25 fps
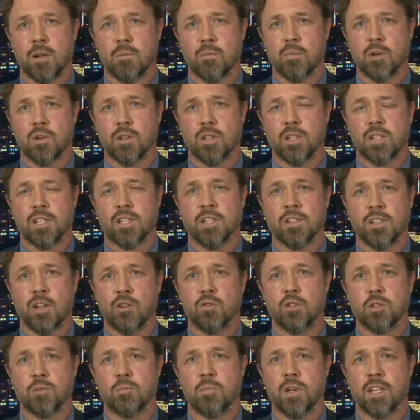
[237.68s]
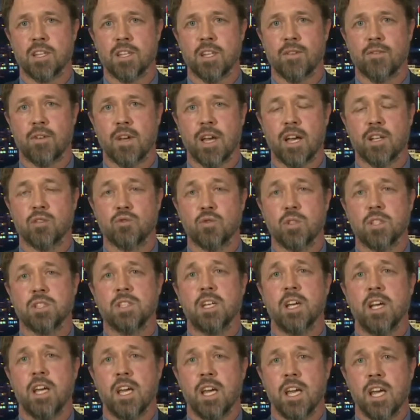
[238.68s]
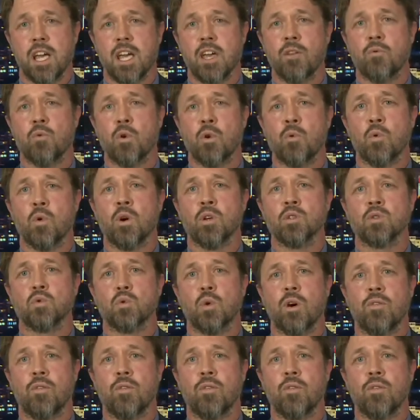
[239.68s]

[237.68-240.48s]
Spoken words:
model in their respective countries if we want to